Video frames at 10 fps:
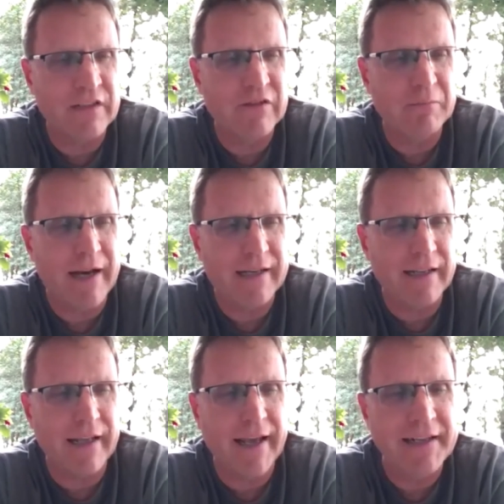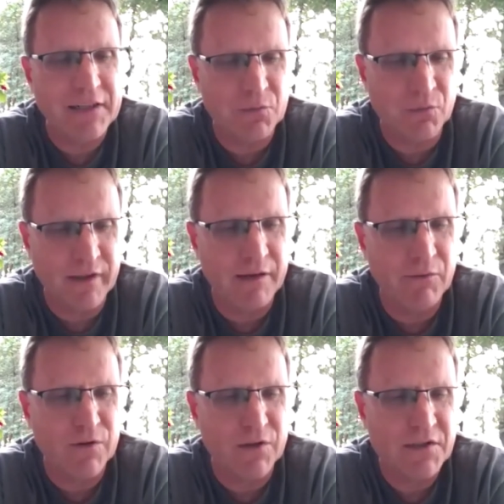even back in the 80s when they
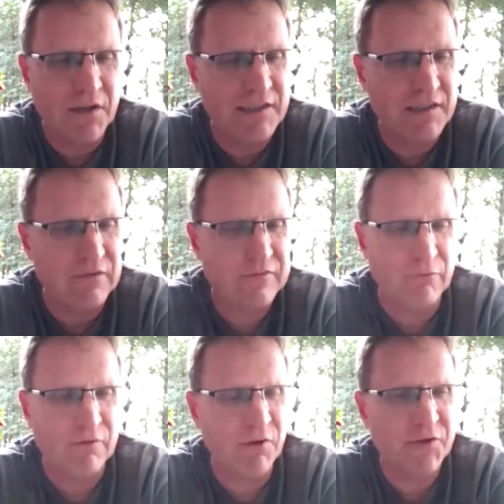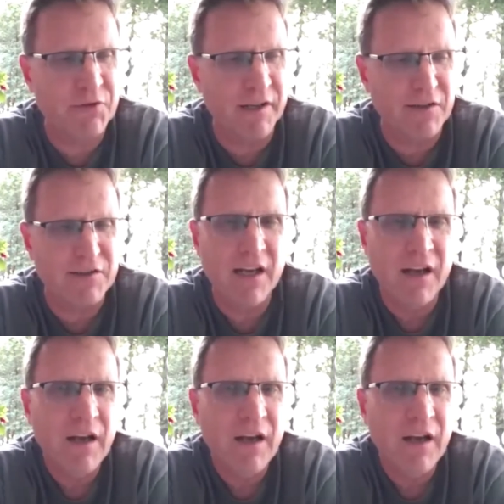were the size of refrigerators.